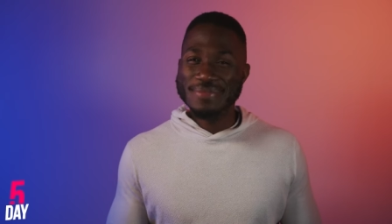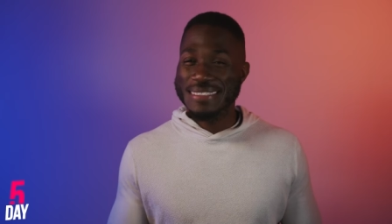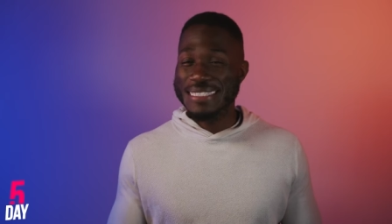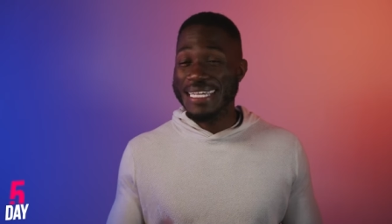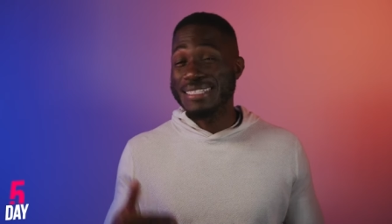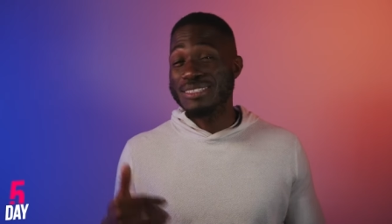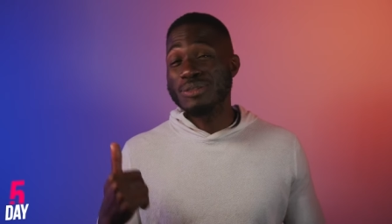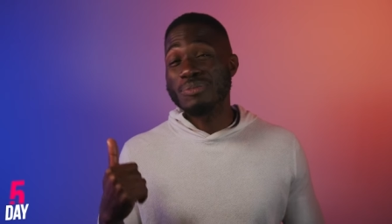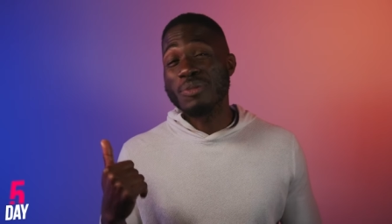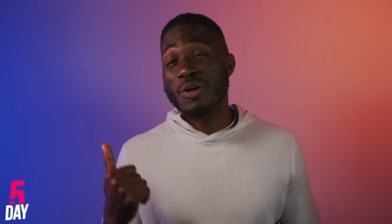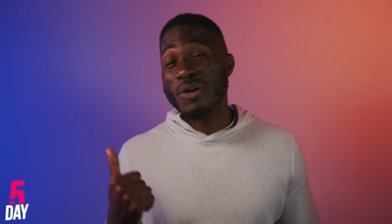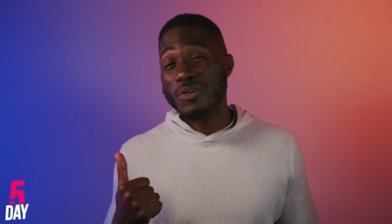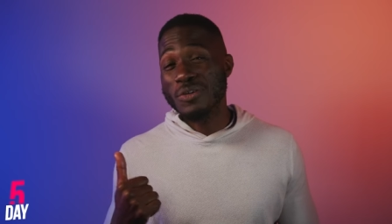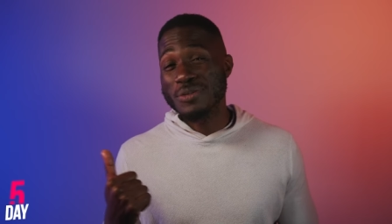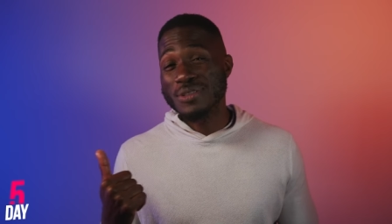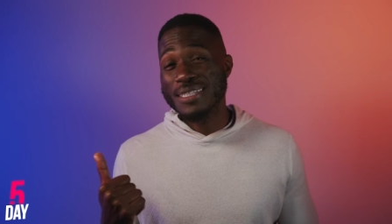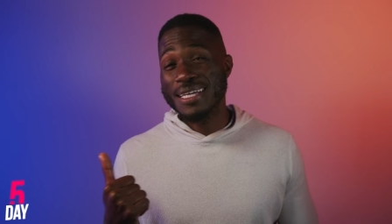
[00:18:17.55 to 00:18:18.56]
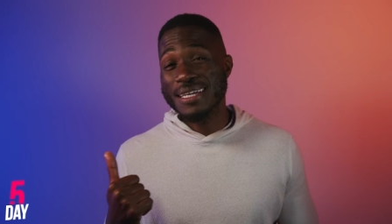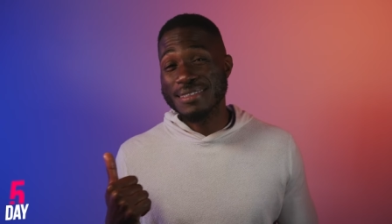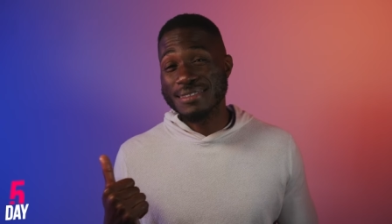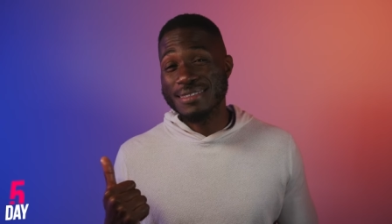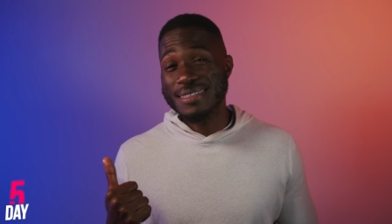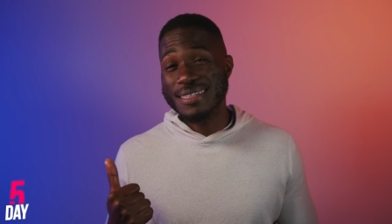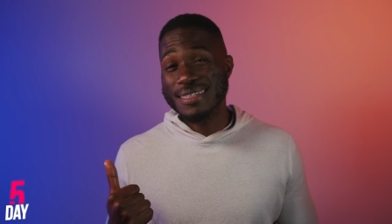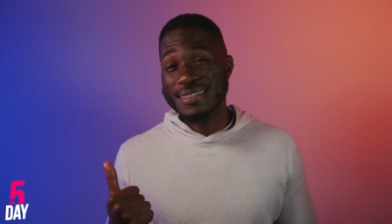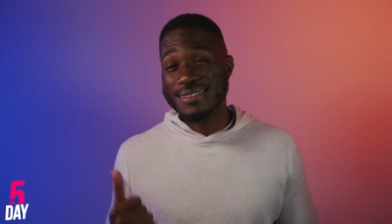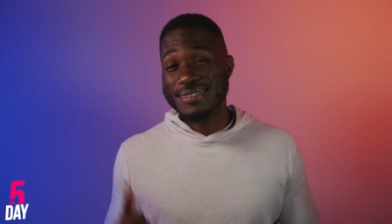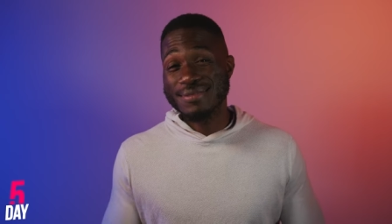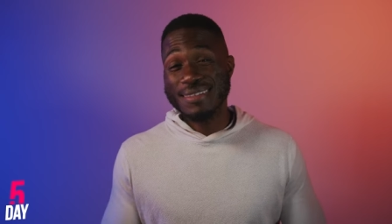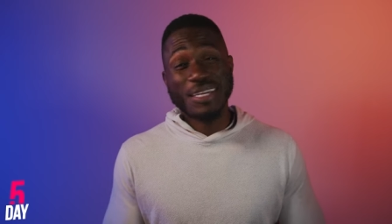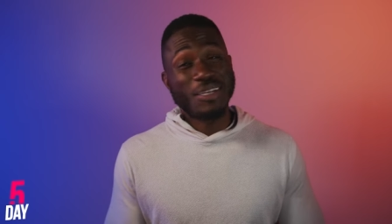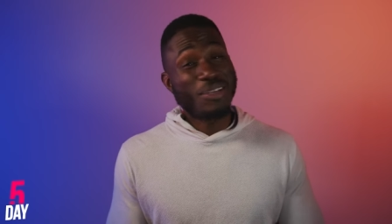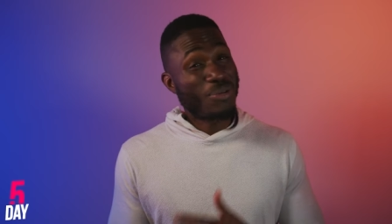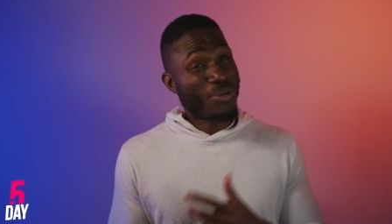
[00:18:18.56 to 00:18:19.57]
That tomorrow's day six.
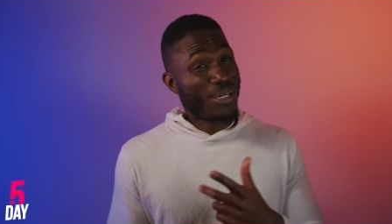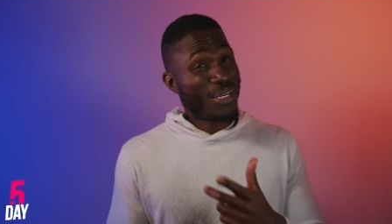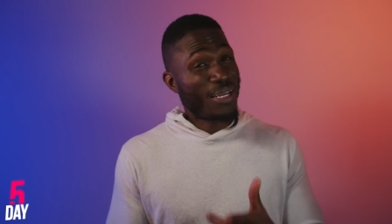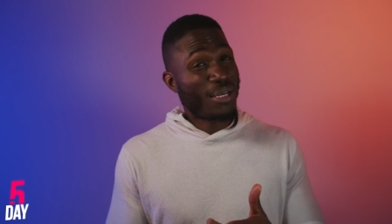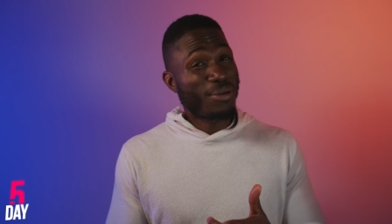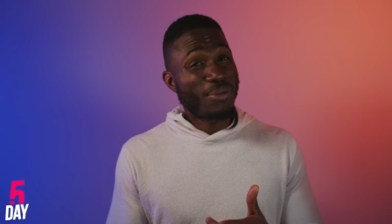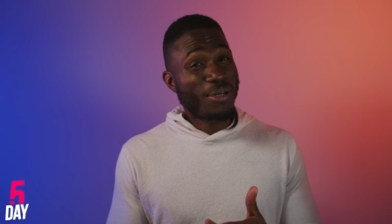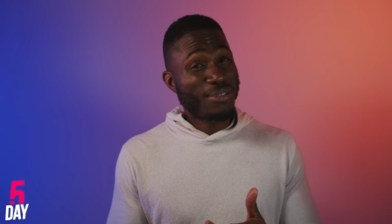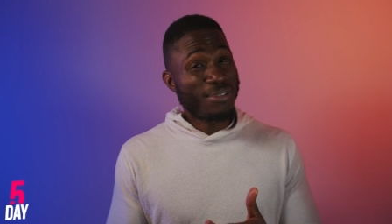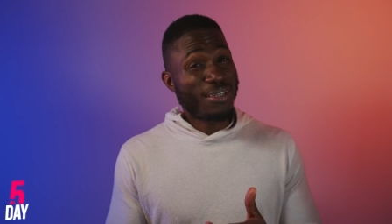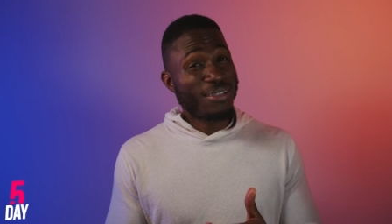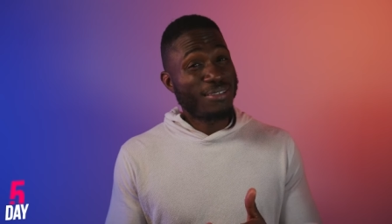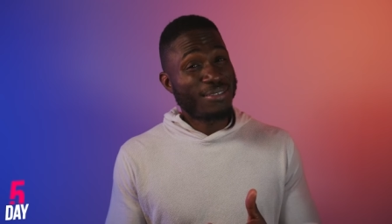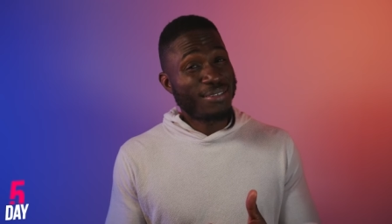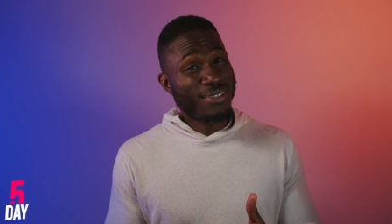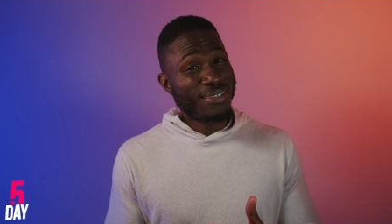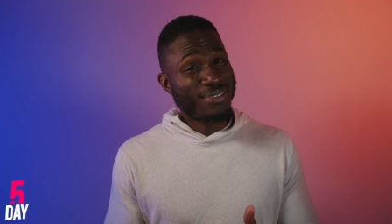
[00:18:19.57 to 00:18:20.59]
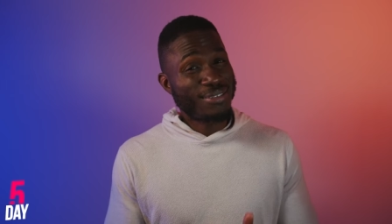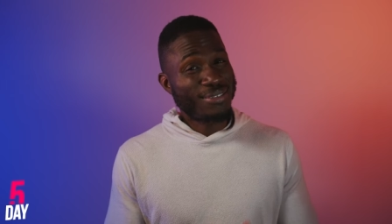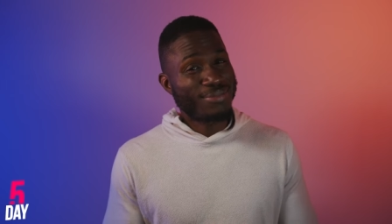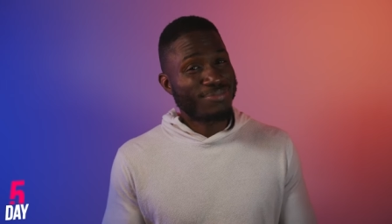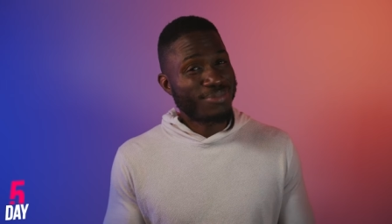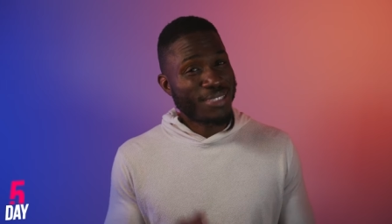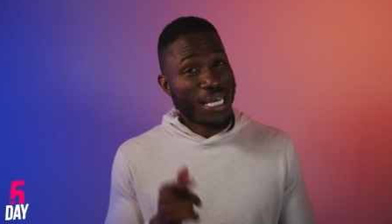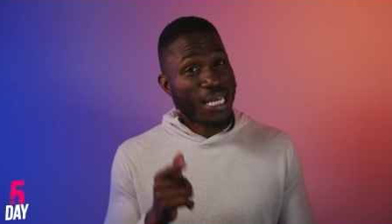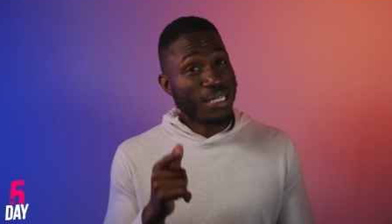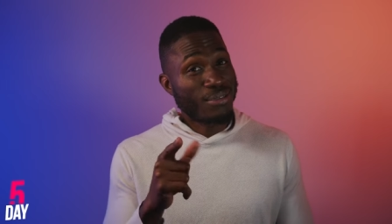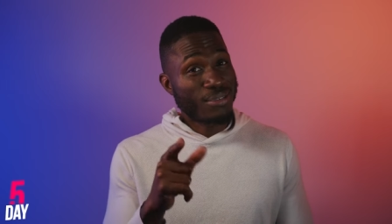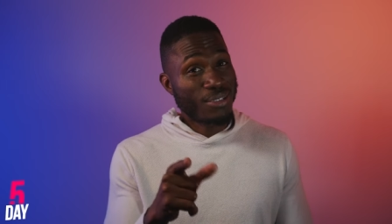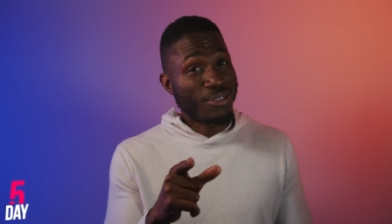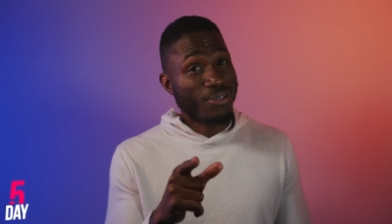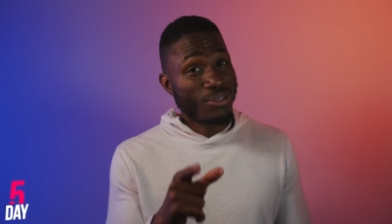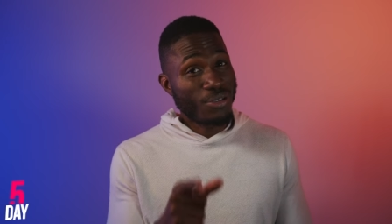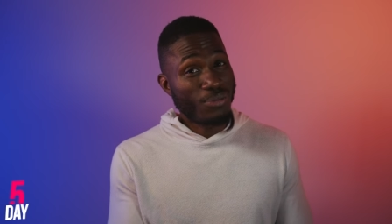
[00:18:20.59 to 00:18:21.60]
And you know what I like about day six? I'll
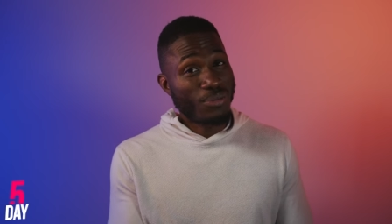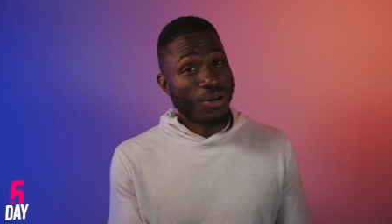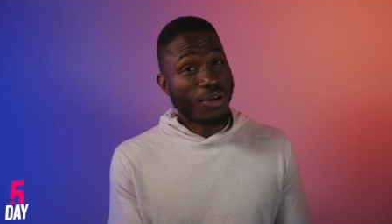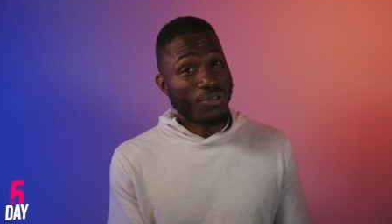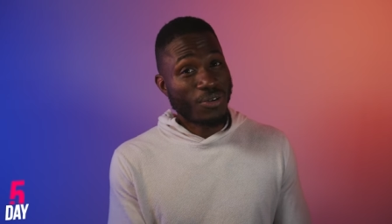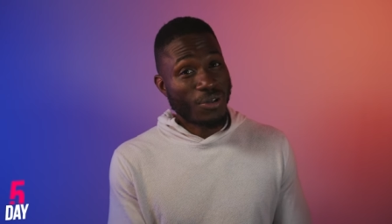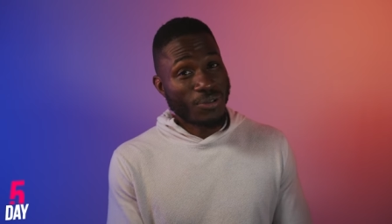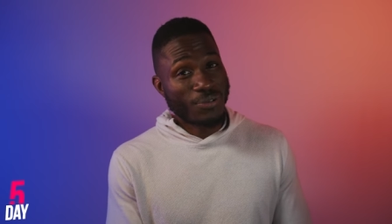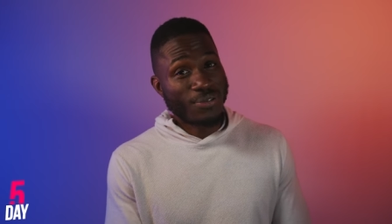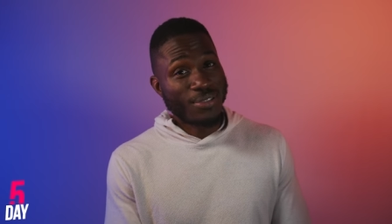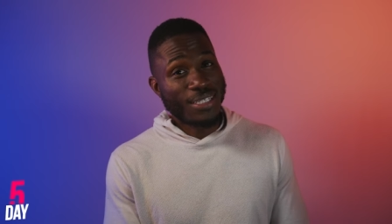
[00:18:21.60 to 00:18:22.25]
tell you tomorrow.